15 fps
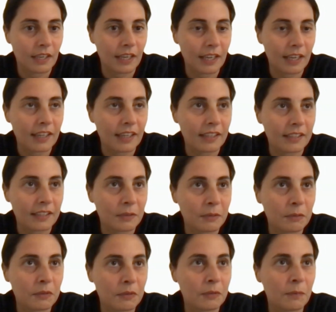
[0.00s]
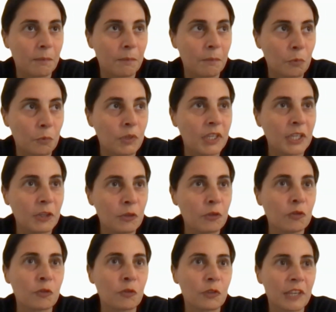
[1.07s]
and we
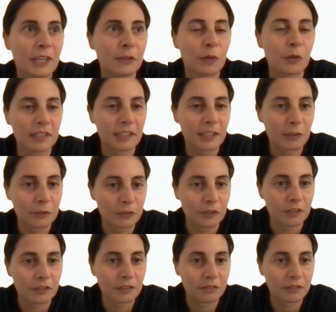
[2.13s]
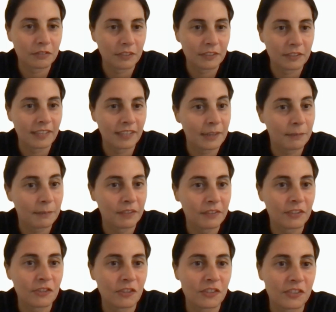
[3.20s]
used to get quite a lot of uh, Slack
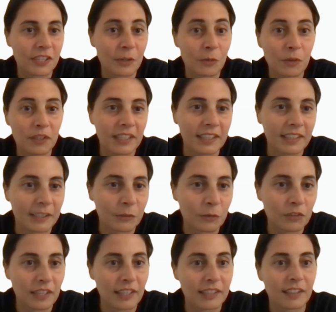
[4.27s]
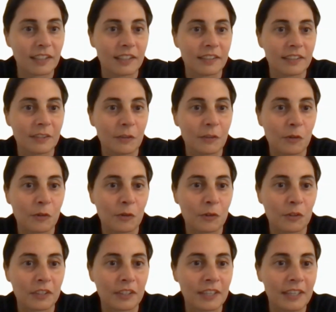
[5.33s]
messages saying, when can I use Atlan?
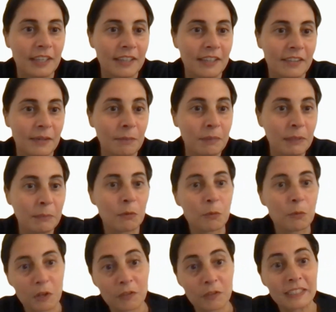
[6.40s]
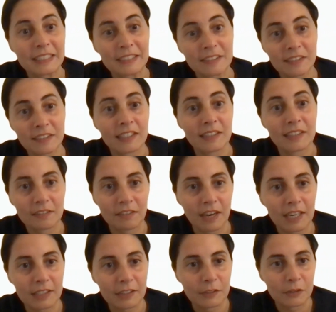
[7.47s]
Or some people were already seeing the
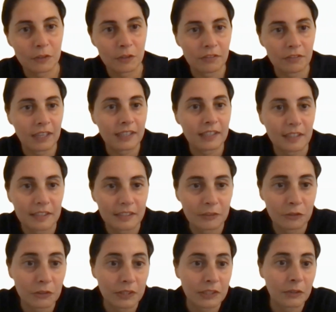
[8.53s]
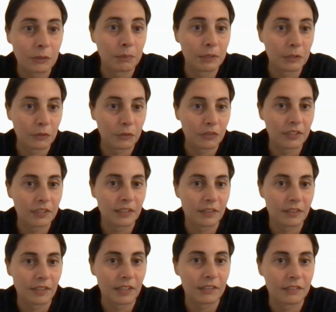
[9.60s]
value of Atlan during the POC
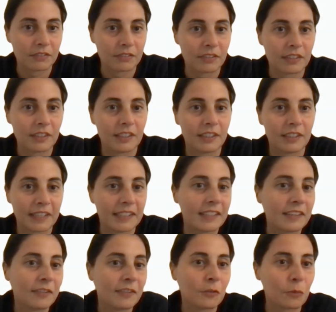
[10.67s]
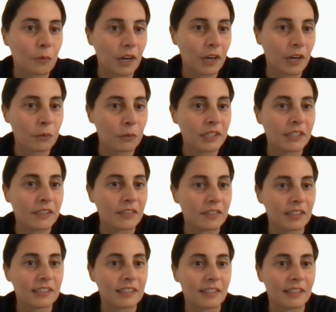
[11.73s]
itself. And this is where we
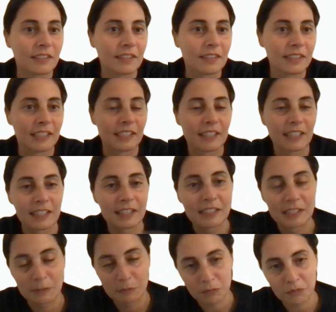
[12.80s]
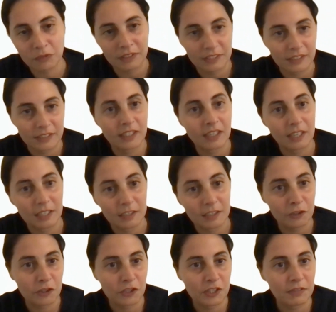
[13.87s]
started seeing a different
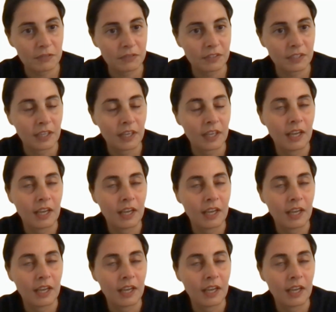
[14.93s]
culture shift.